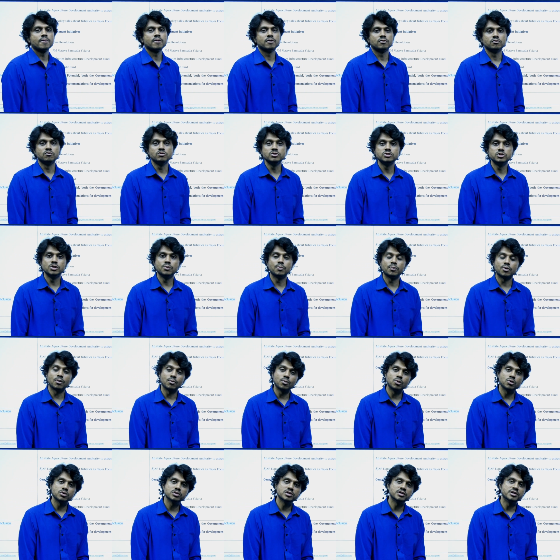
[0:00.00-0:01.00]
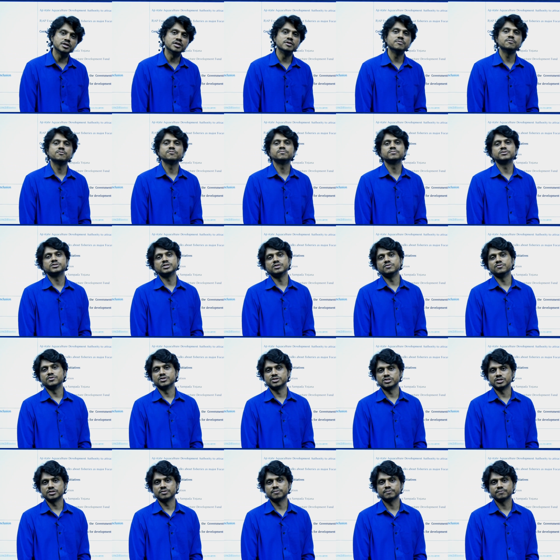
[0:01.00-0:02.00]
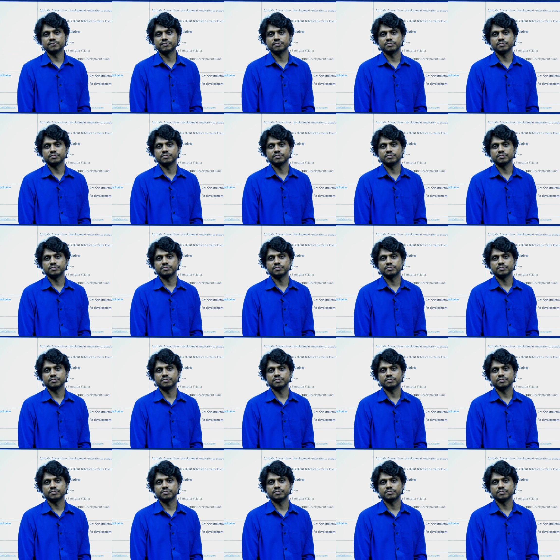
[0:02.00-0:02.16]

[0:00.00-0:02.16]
we should promote the deep sea fishing.